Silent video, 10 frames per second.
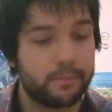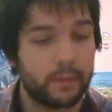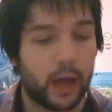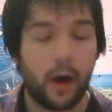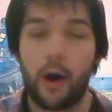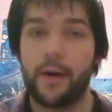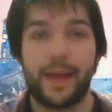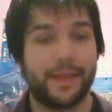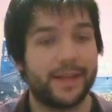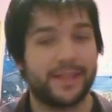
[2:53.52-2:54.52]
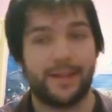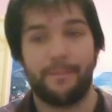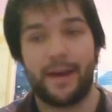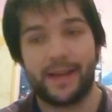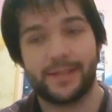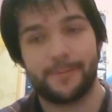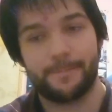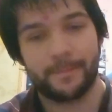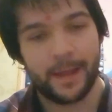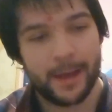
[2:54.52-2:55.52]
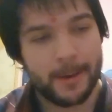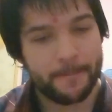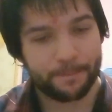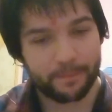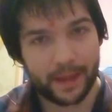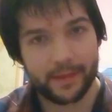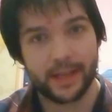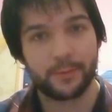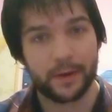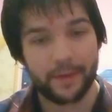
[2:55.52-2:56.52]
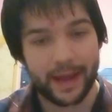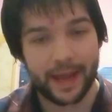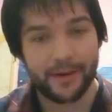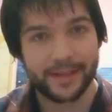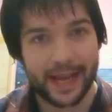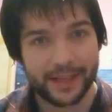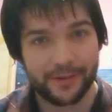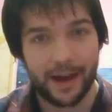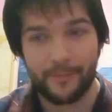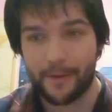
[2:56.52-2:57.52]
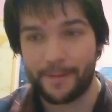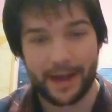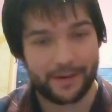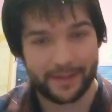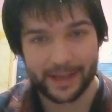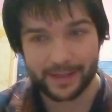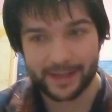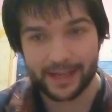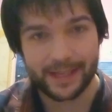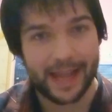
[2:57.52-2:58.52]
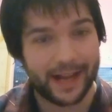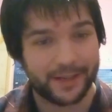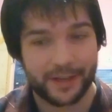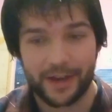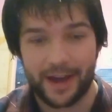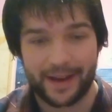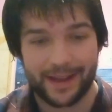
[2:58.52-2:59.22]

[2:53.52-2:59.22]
oh yeah, this is the best. This one right here is actually a lot more better. This this is actually good.